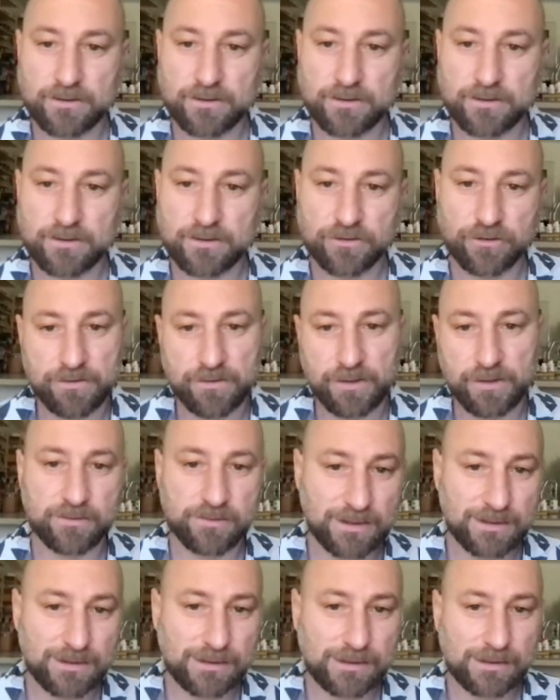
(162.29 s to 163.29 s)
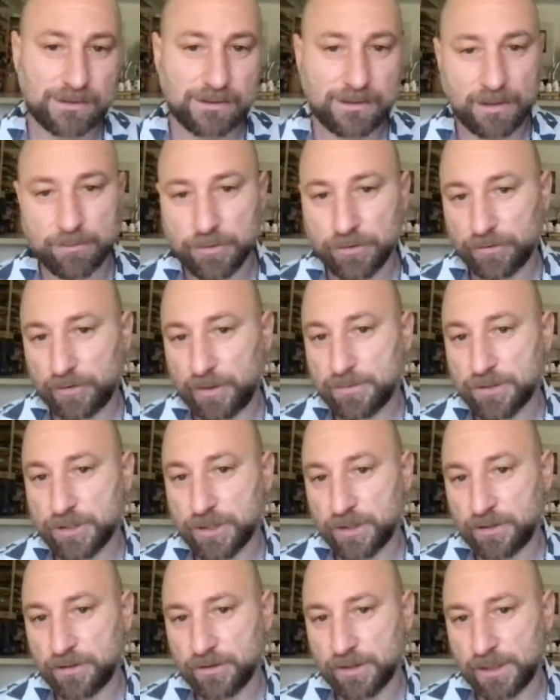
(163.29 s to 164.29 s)
Describe the development of senses
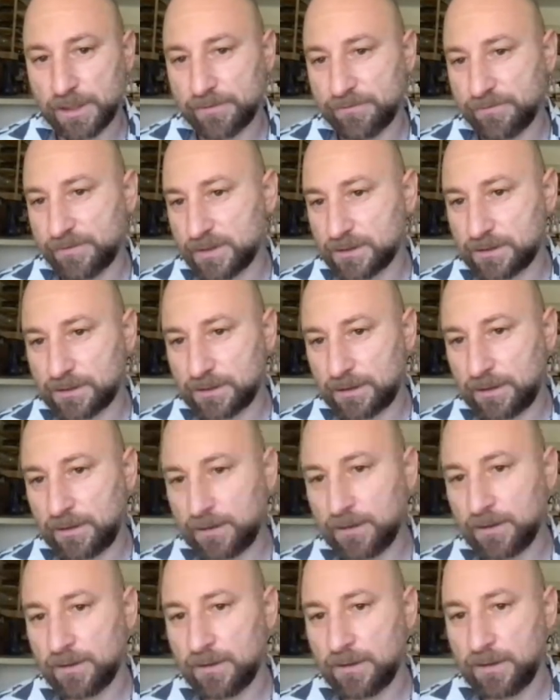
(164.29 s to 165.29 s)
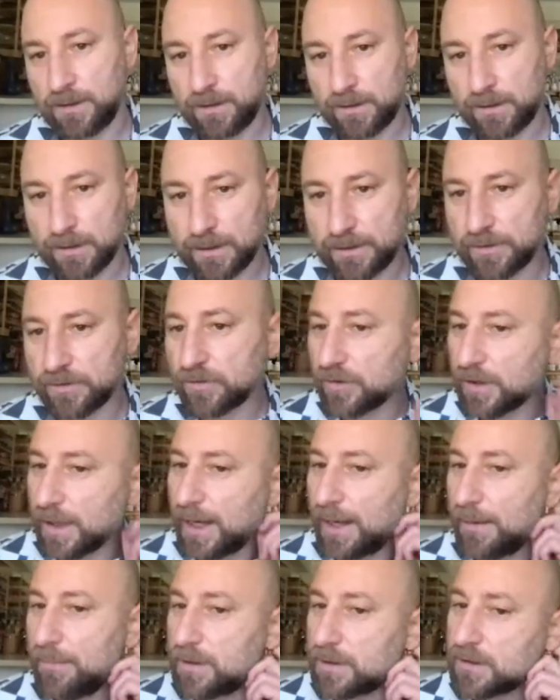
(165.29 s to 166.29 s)
and perception during infancy.
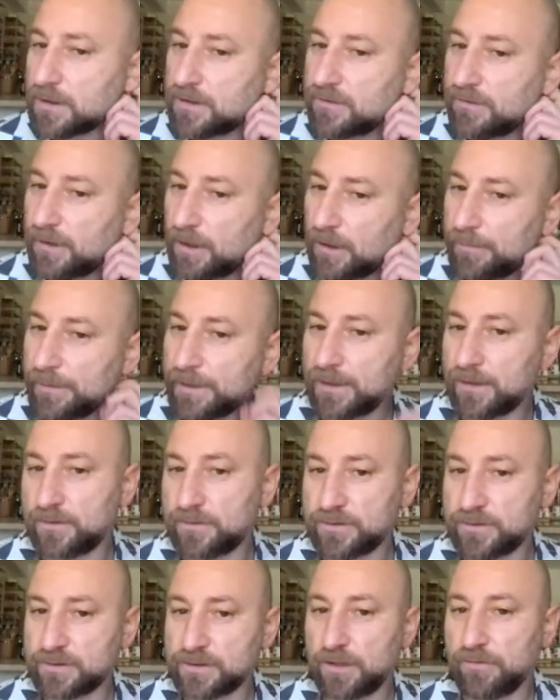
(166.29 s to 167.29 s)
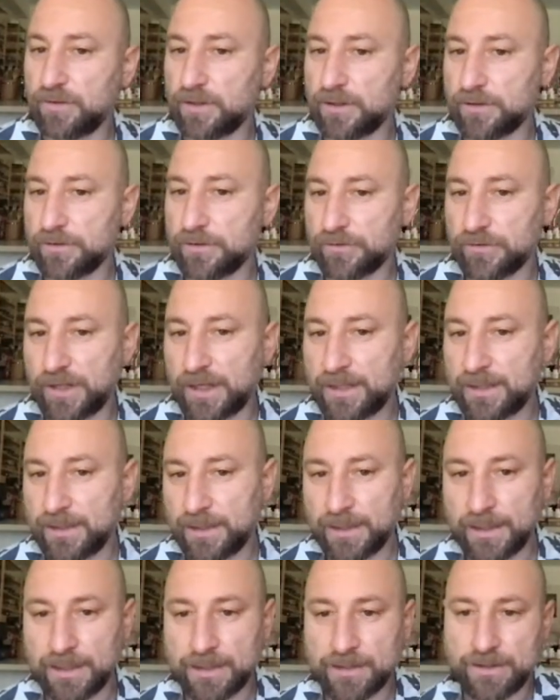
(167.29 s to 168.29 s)
And describe the development of
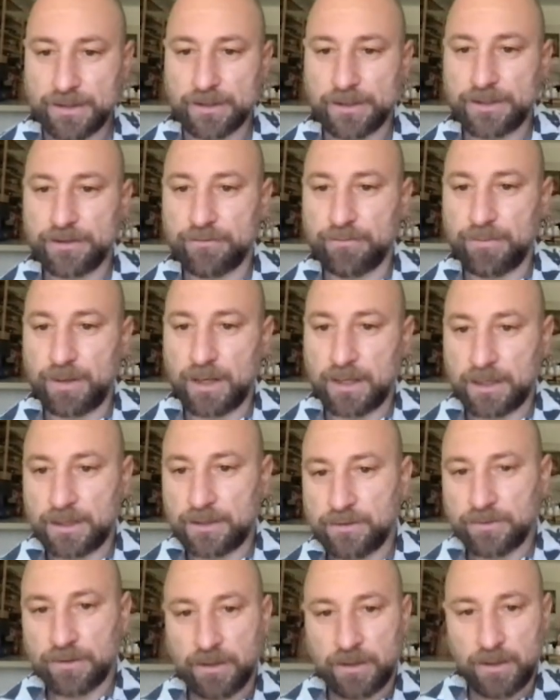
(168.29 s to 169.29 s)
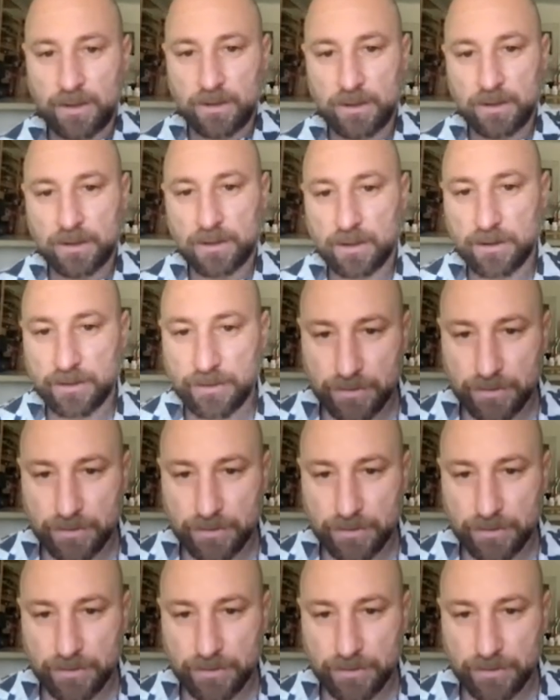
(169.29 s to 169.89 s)
self-understanding and theory of mind.